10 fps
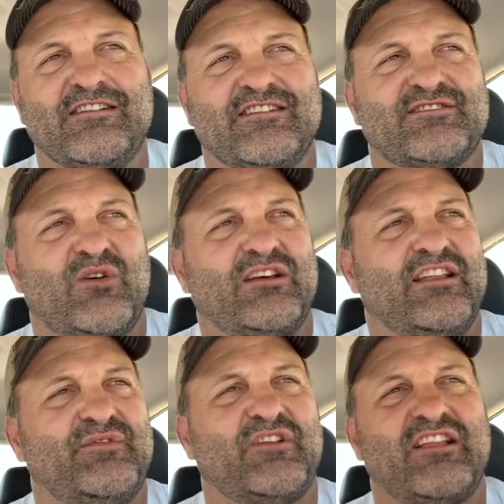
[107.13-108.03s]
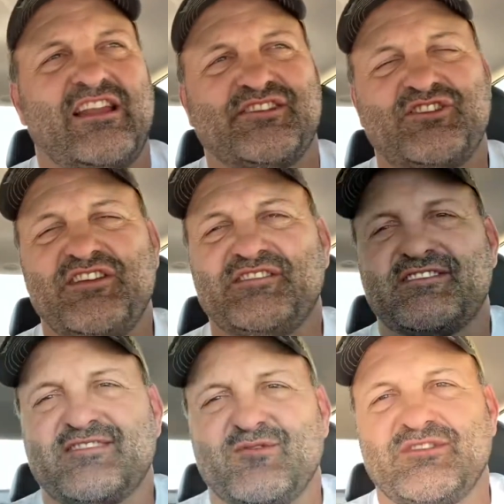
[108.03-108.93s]
So I left a lot of
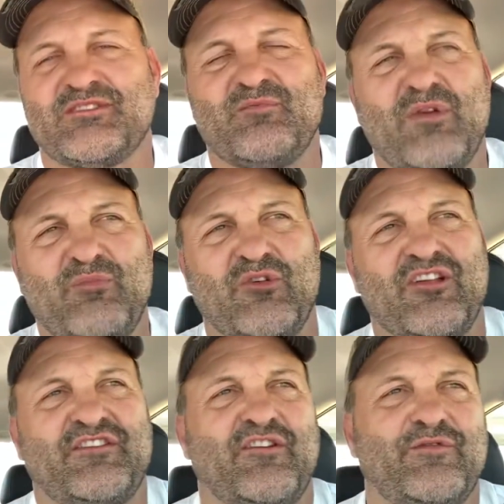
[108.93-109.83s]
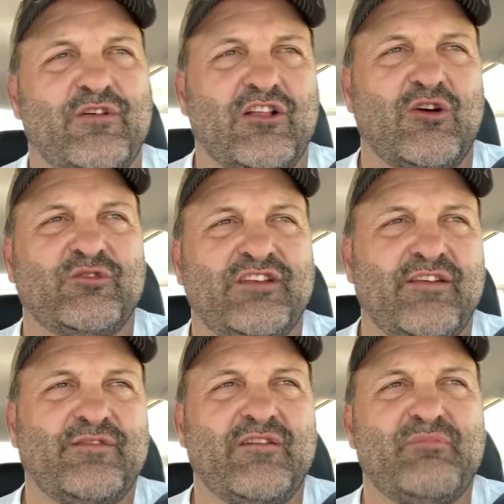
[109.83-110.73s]
sheets with some people that they'll fill out, and
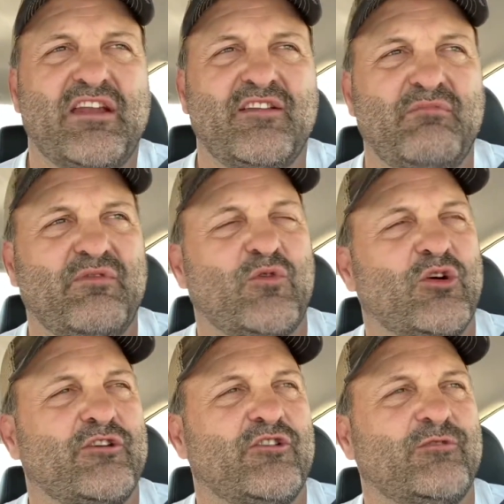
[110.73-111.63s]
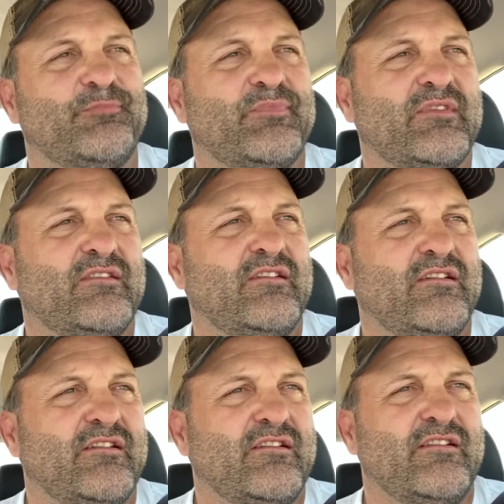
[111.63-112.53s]
if they've been it before,
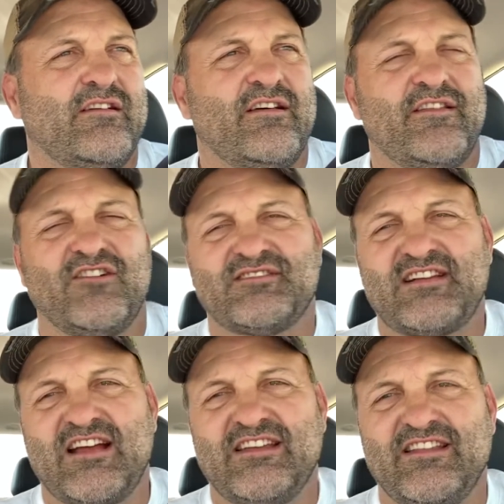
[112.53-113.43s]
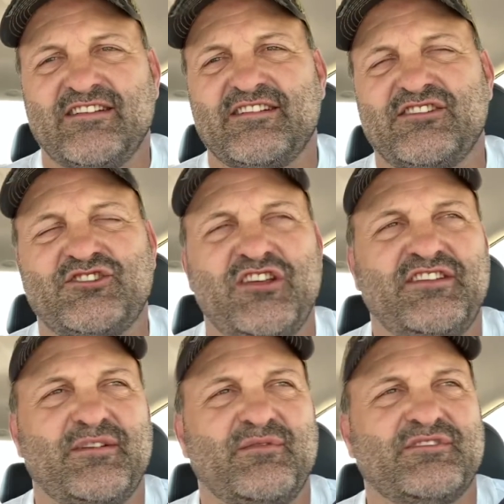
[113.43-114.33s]
they'll sign the sheet
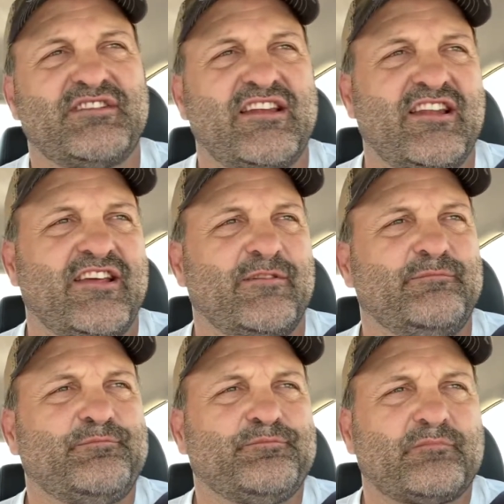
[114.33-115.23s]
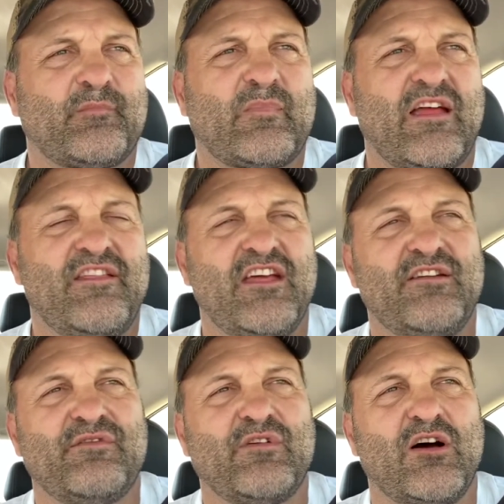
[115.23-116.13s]
and send it in. And
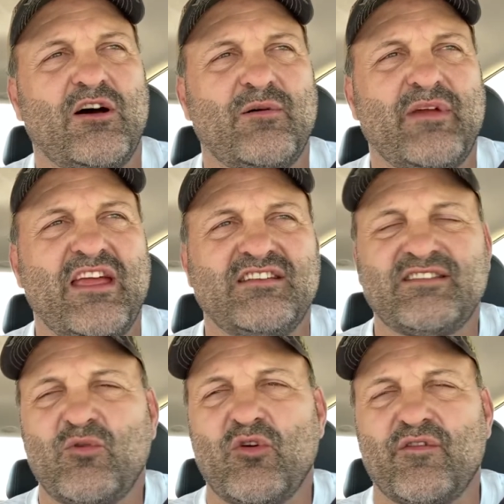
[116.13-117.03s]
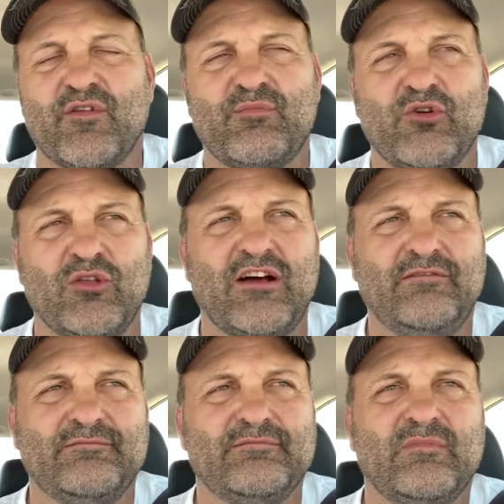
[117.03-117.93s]
then from Hazen, went over to Beulah,
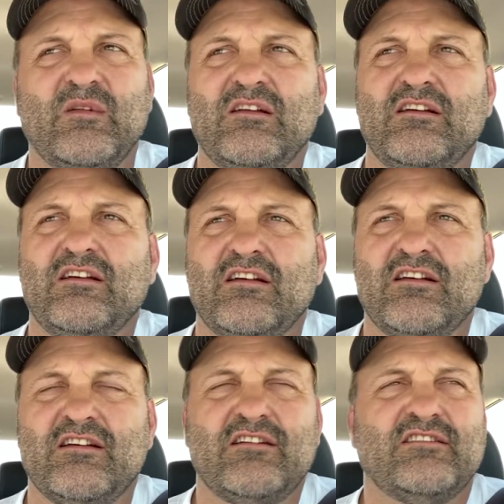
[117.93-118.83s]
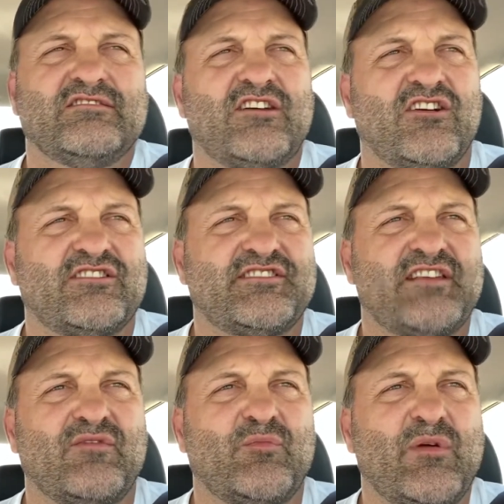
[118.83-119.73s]
talked to
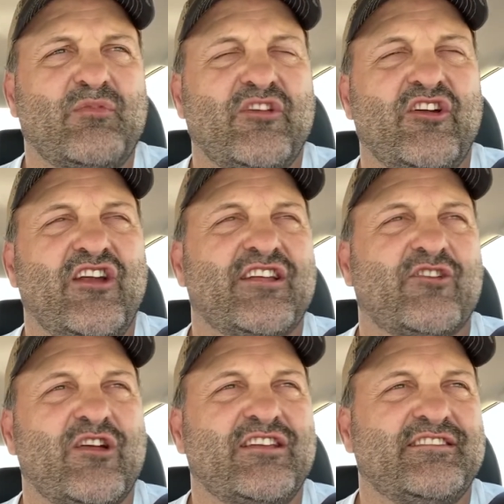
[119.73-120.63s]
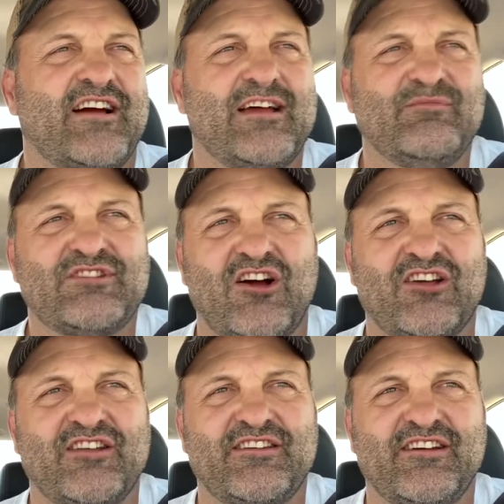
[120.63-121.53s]
several people there, had a great time talking to